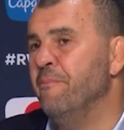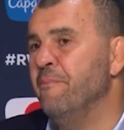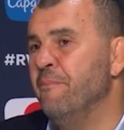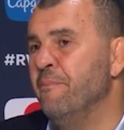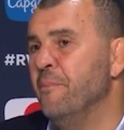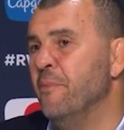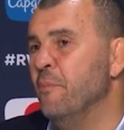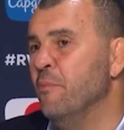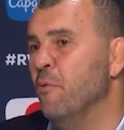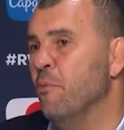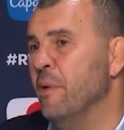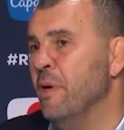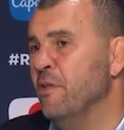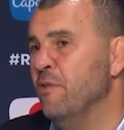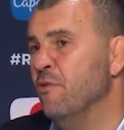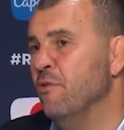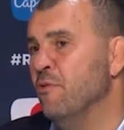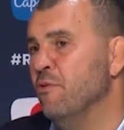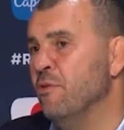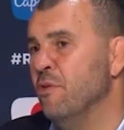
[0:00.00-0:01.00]
But at
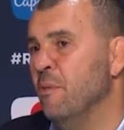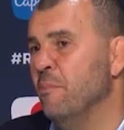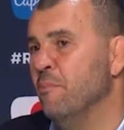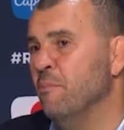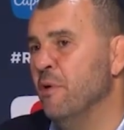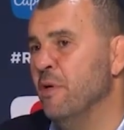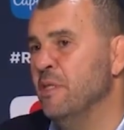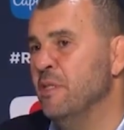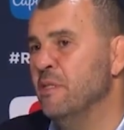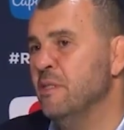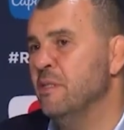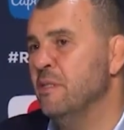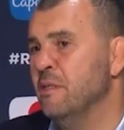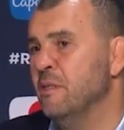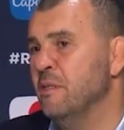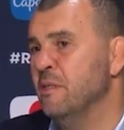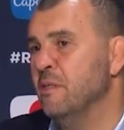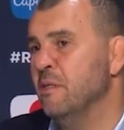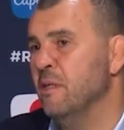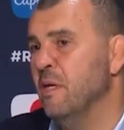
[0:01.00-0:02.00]
two or three
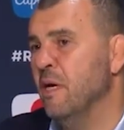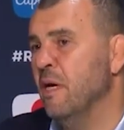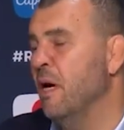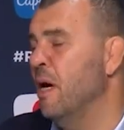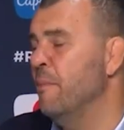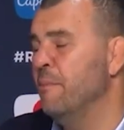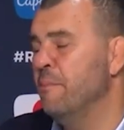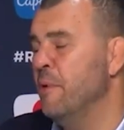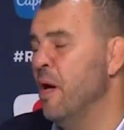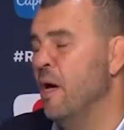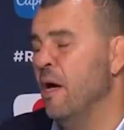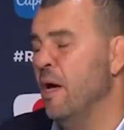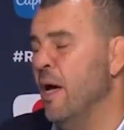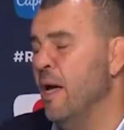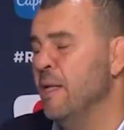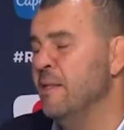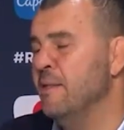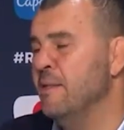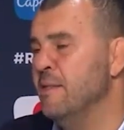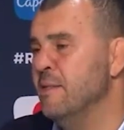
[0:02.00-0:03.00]
important points in
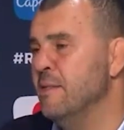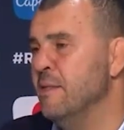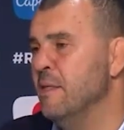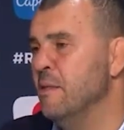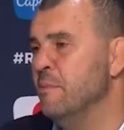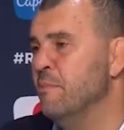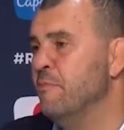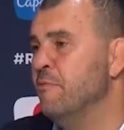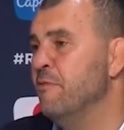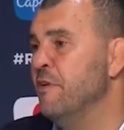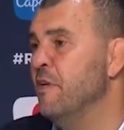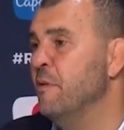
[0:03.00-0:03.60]
scrums,